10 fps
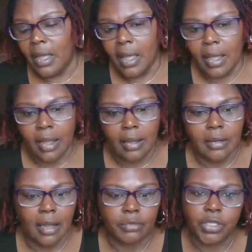
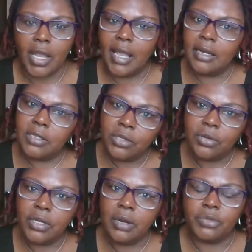And I'm trying to
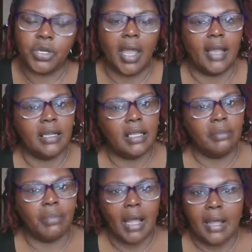do it. I'm trying to
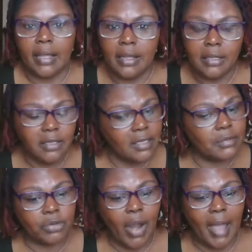get my
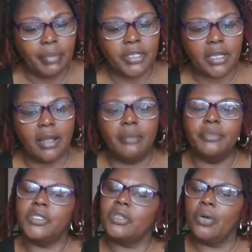subscribers up.
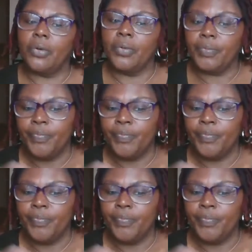So